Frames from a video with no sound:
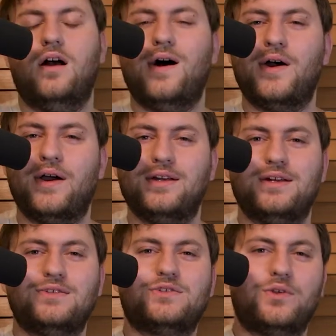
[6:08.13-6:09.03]
Alright,
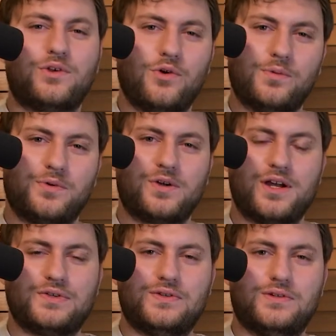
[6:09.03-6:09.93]
so the chord
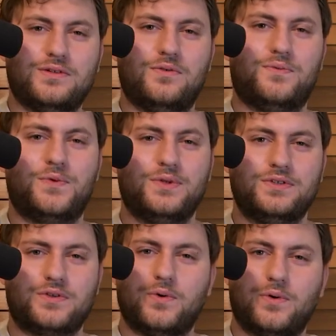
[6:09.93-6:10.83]
progression for
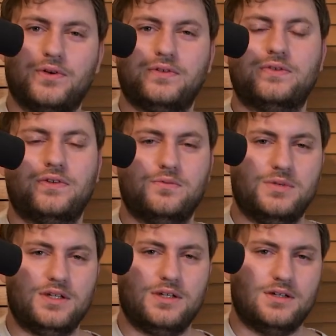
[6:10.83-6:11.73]
this chorus is going to
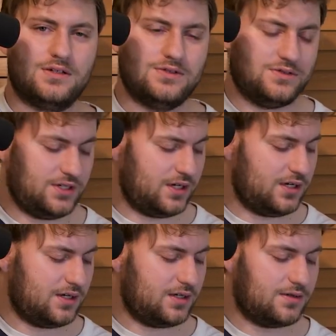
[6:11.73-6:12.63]
be
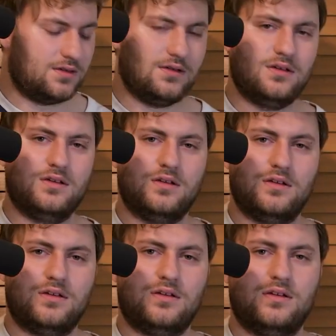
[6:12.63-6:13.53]
G,
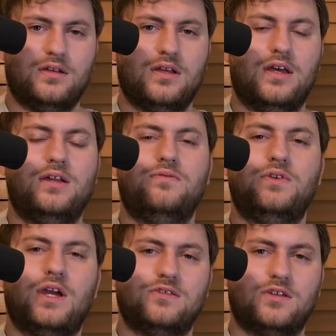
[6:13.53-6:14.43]
and if
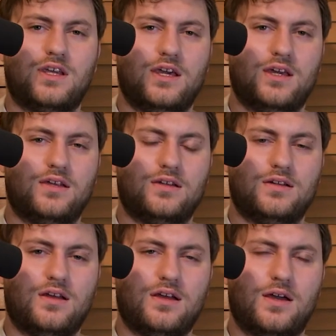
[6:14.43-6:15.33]
you guys look at,
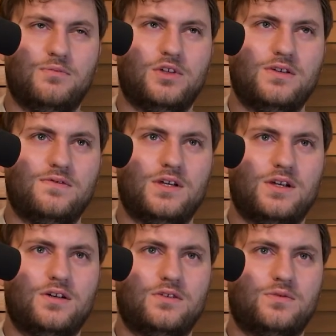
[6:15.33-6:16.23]
I believe
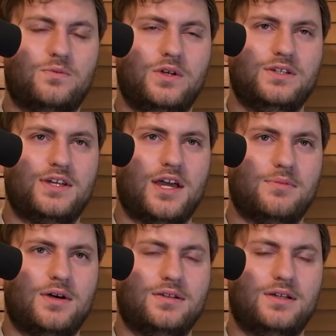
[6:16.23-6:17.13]
there's one
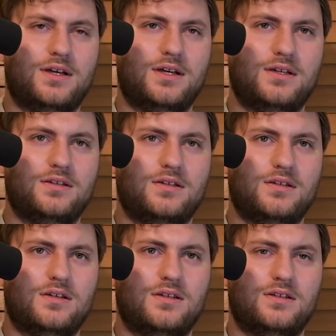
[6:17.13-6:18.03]
tab online,
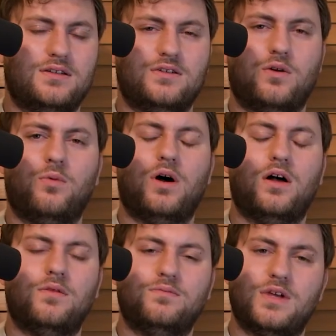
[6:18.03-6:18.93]
and
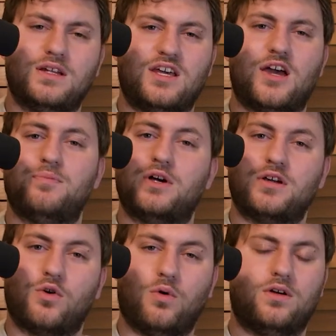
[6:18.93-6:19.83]
well, not tab,
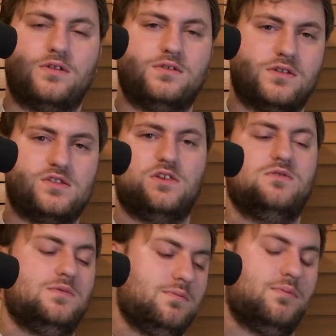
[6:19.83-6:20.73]
but chords,
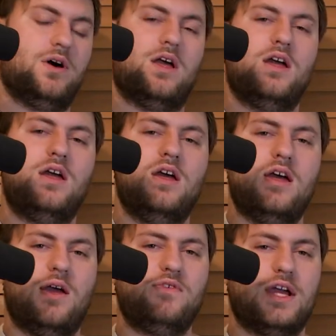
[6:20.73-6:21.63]
excuse me, but
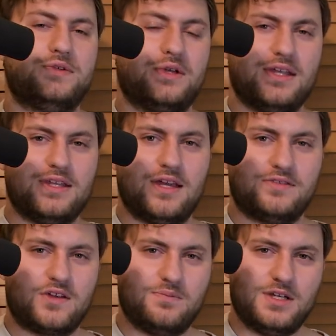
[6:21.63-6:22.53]
if you guys look at that,
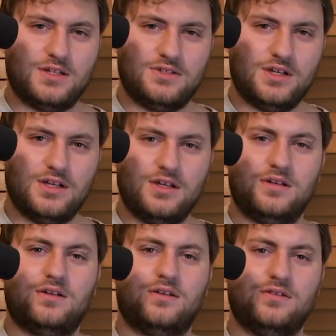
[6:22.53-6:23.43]
it's going to be G,
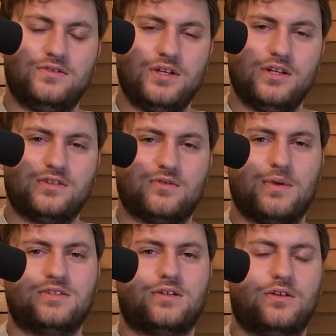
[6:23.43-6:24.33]
G, so
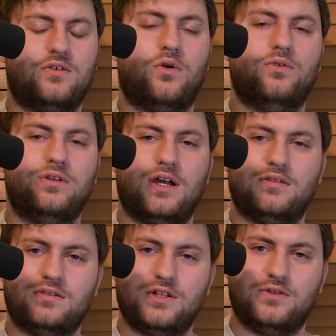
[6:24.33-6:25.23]
basically you're holding
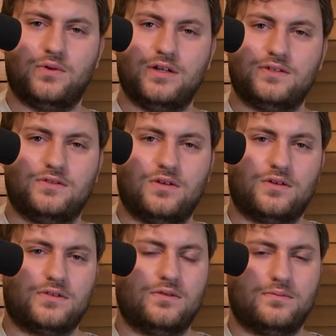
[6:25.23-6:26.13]
out the G twice as
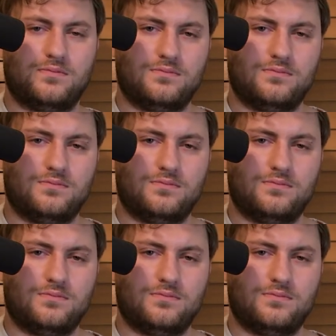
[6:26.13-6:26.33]
long, so